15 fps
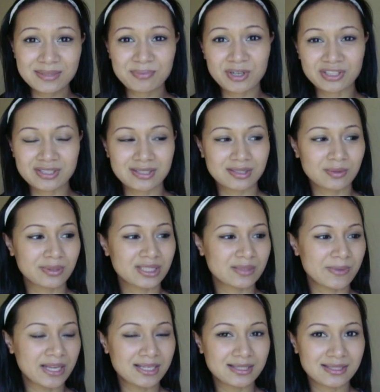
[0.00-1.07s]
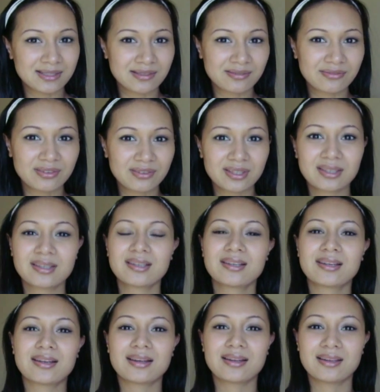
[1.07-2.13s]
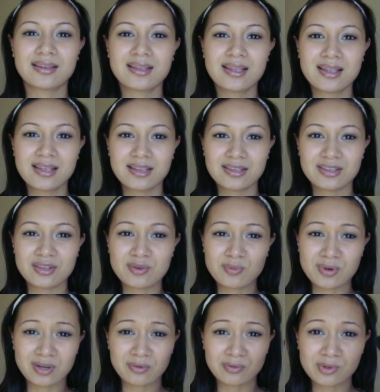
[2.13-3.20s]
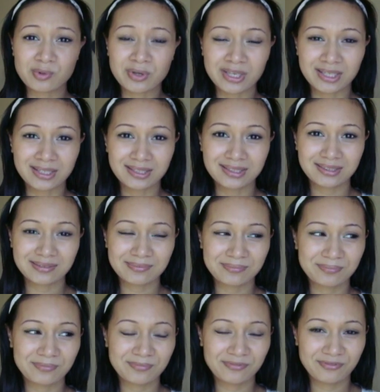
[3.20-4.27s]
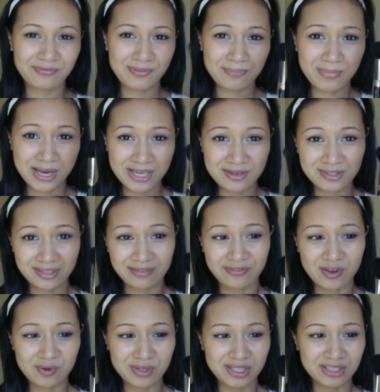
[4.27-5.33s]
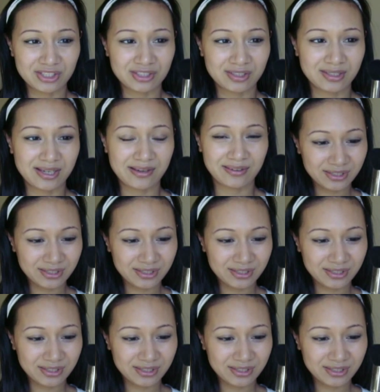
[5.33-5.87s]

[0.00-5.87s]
this brush is so expensive, you don't want to ruin it by using foundation.